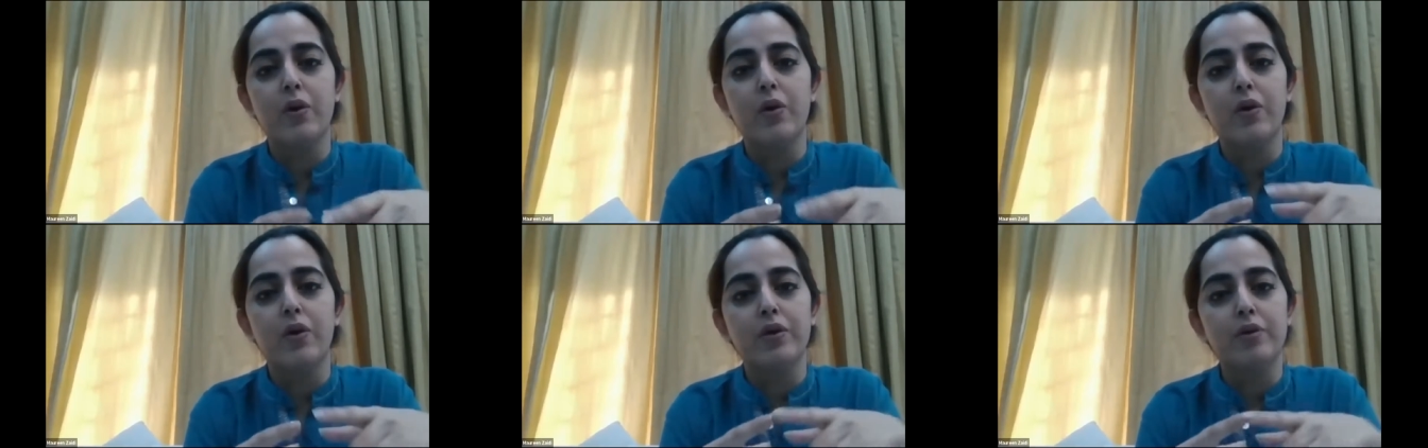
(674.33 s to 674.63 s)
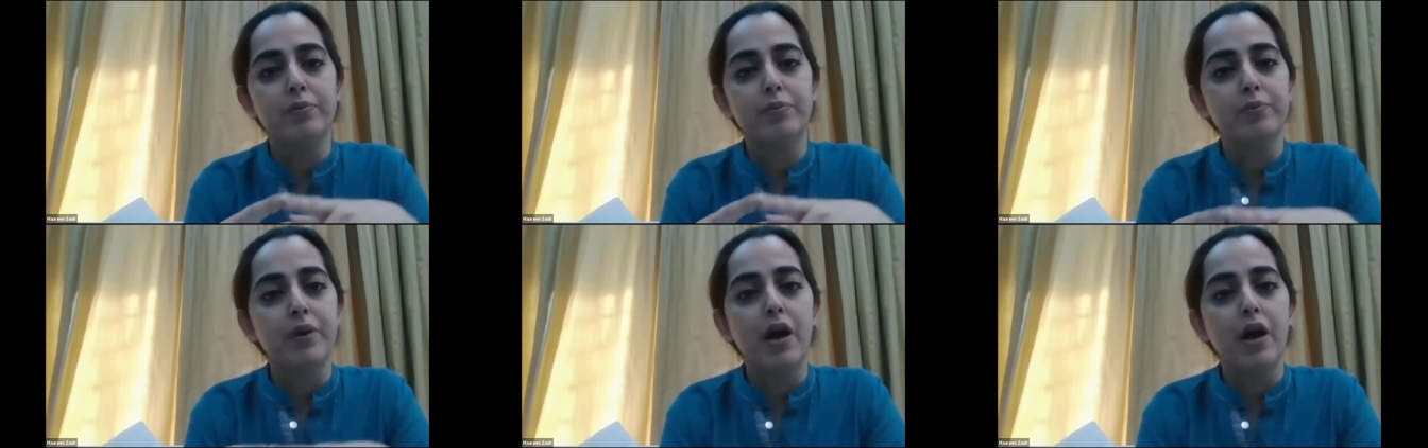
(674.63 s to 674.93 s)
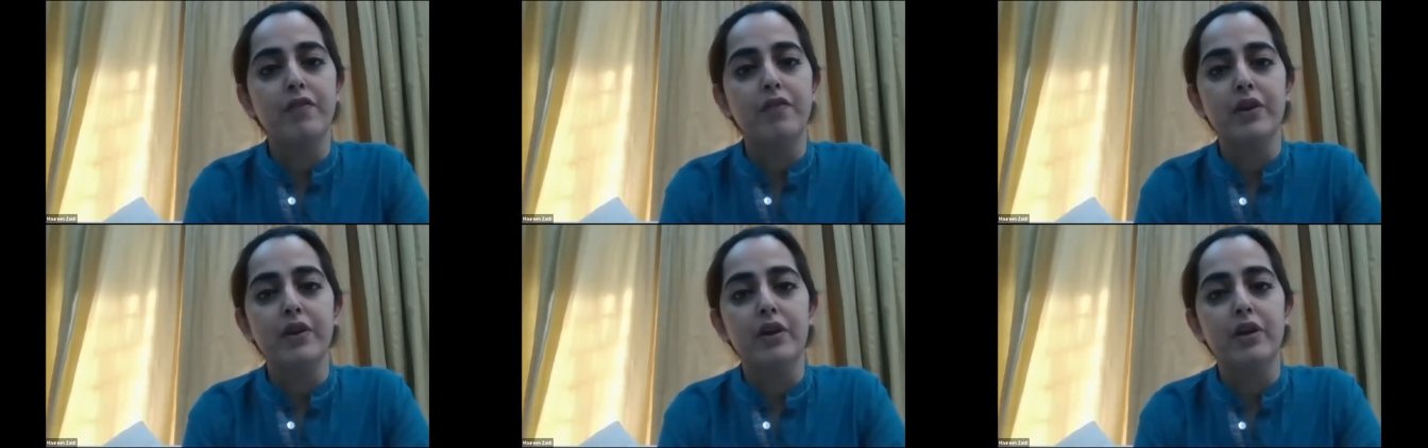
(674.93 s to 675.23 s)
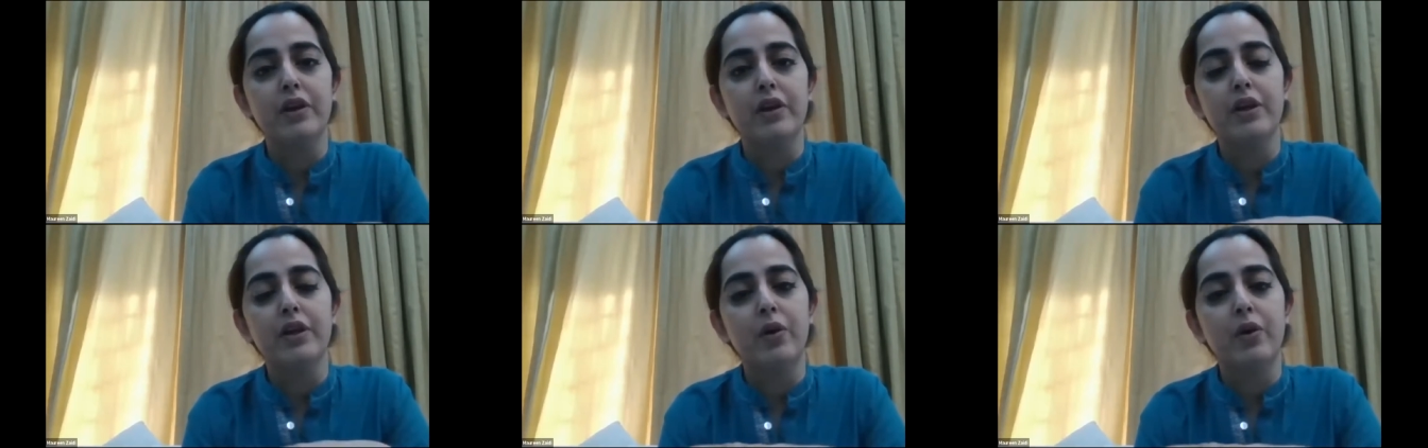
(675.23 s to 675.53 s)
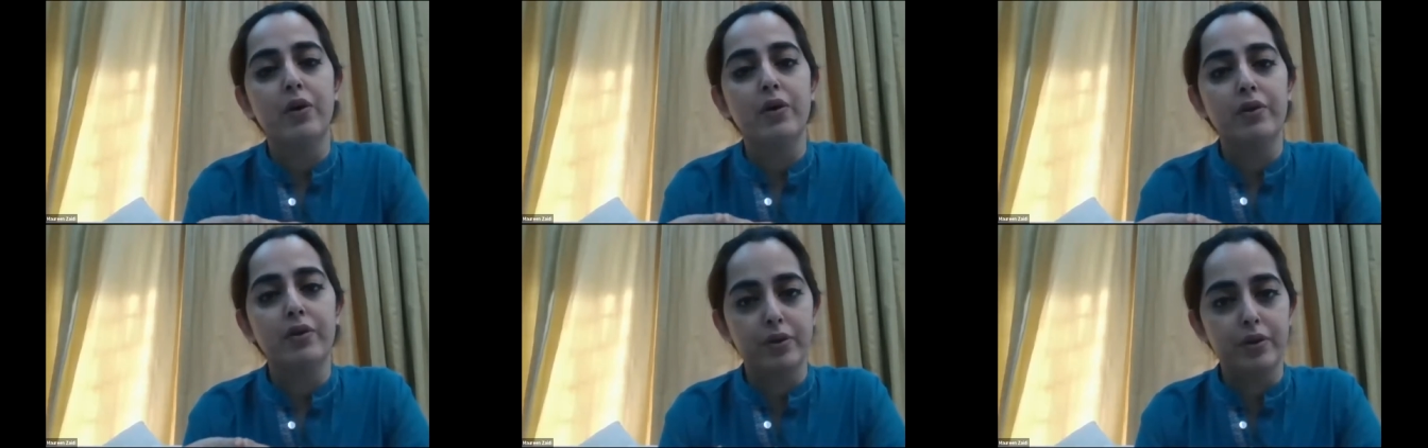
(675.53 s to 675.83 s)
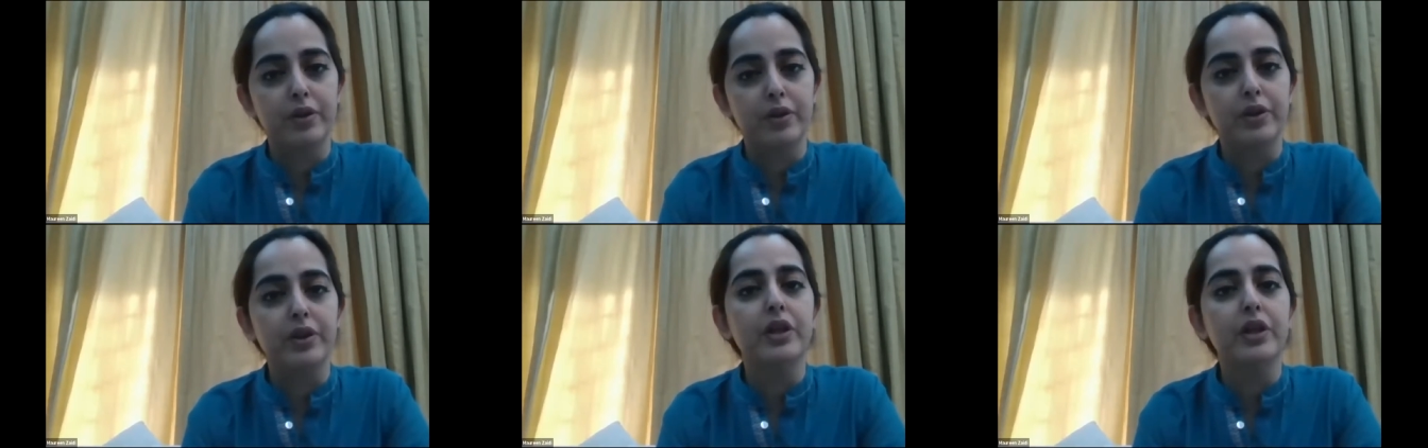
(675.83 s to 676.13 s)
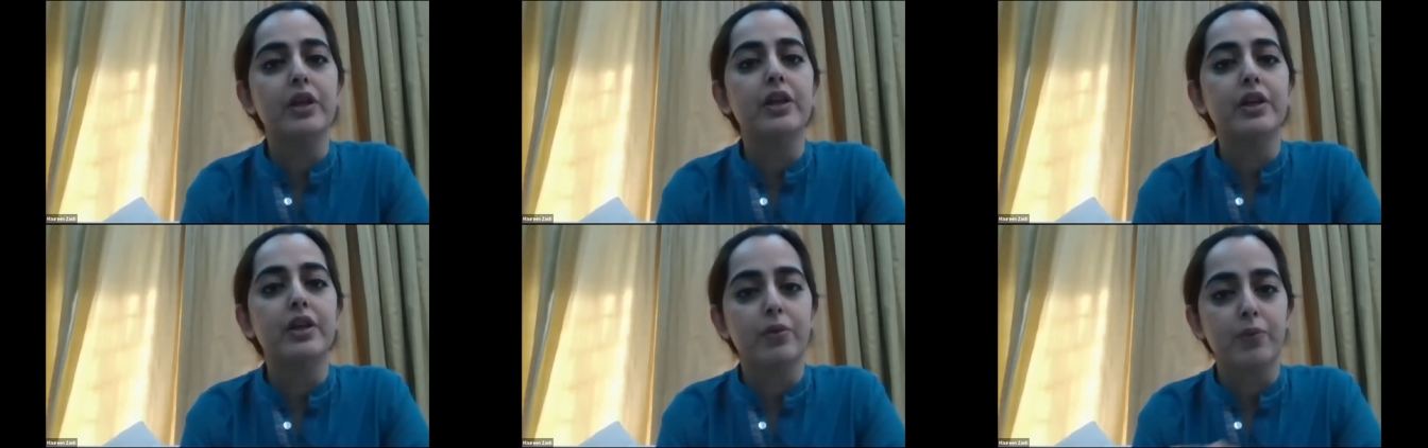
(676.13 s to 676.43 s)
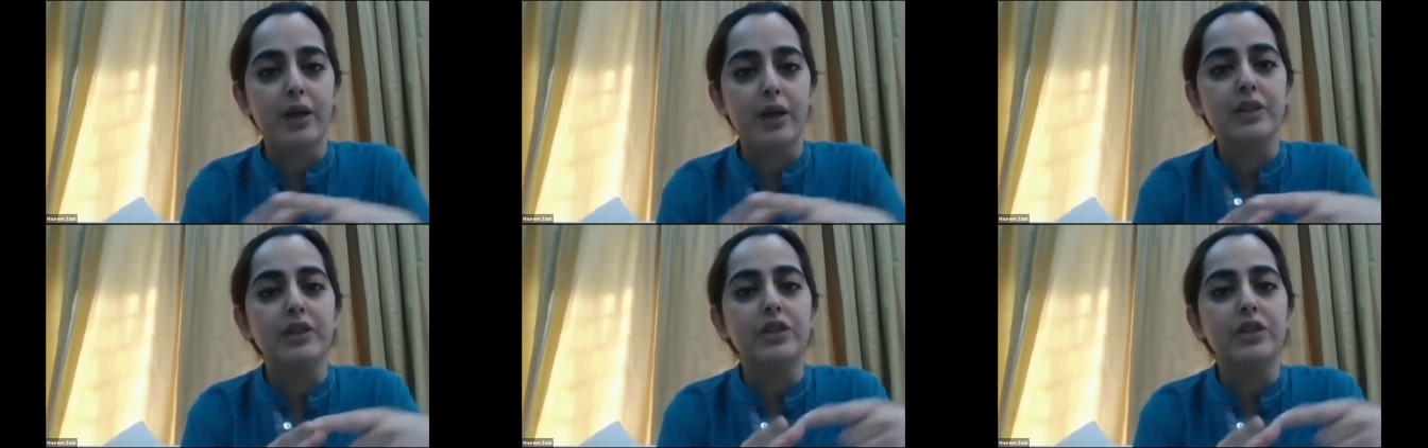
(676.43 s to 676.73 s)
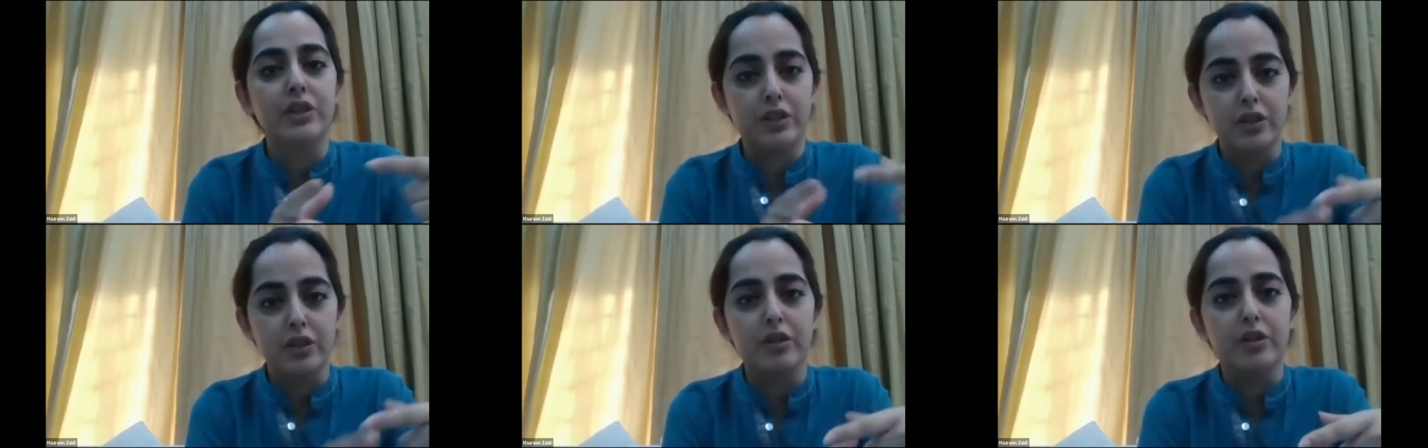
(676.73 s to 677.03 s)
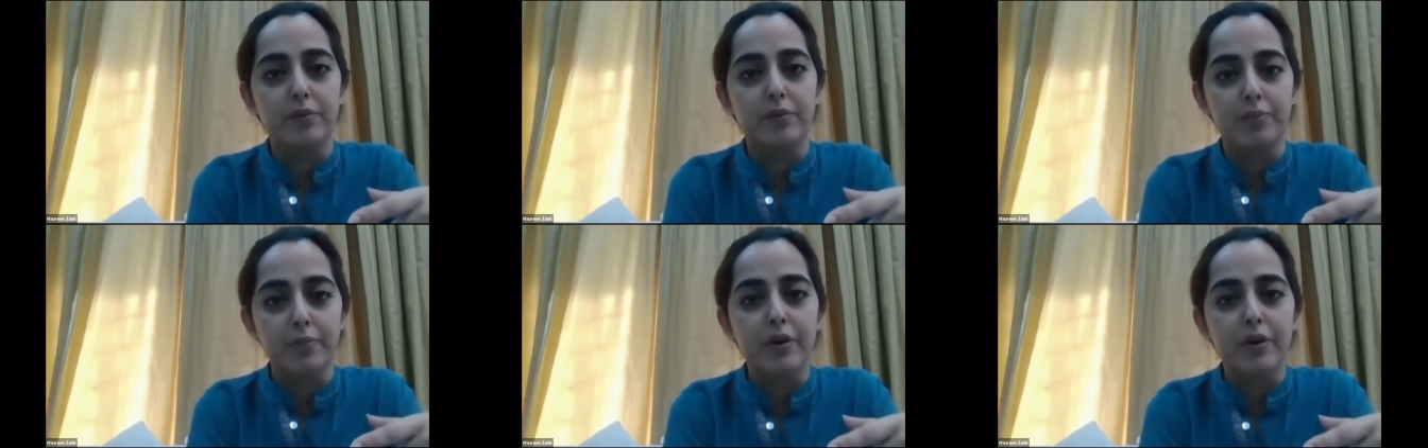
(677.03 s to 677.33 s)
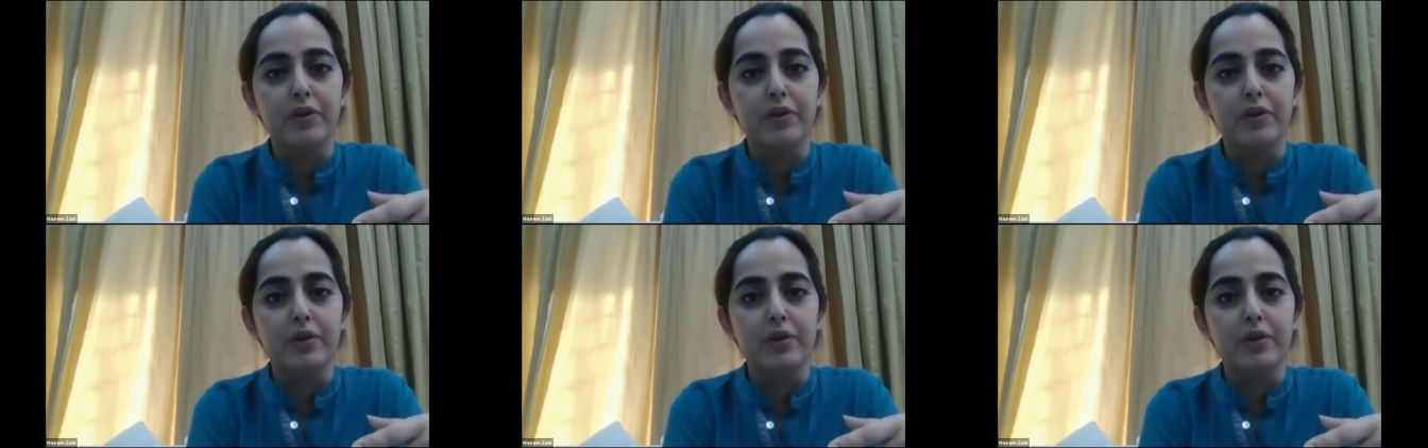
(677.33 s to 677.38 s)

or or half yearly or uh, yearly advance um,